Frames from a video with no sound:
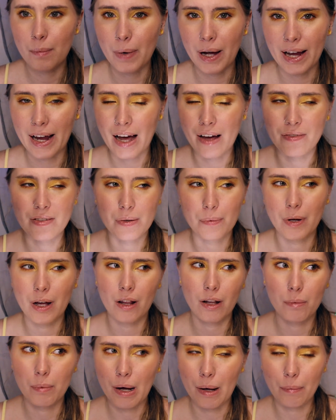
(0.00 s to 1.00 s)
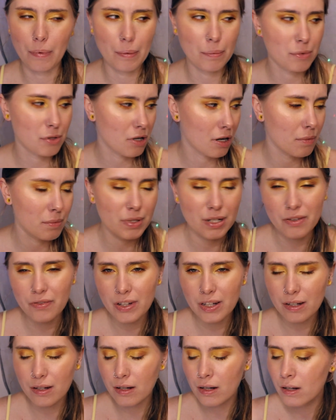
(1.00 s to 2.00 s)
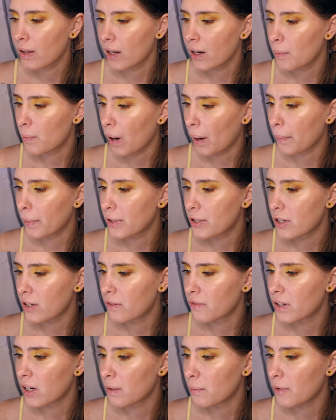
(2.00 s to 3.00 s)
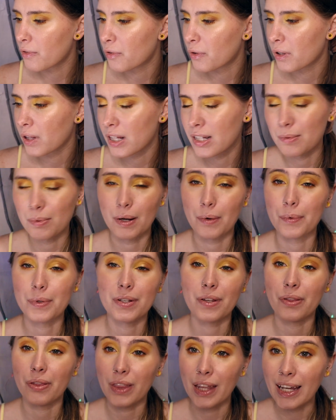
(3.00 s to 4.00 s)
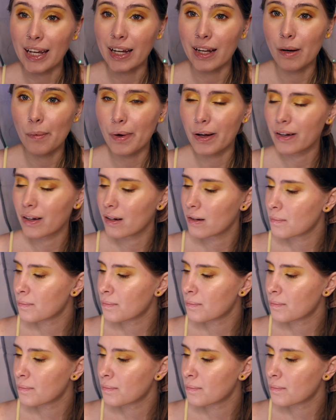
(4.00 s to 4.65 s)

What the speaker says: I have some Colourpop lip scrubs even that I probably should have done before this, but I wasn't thinking about it.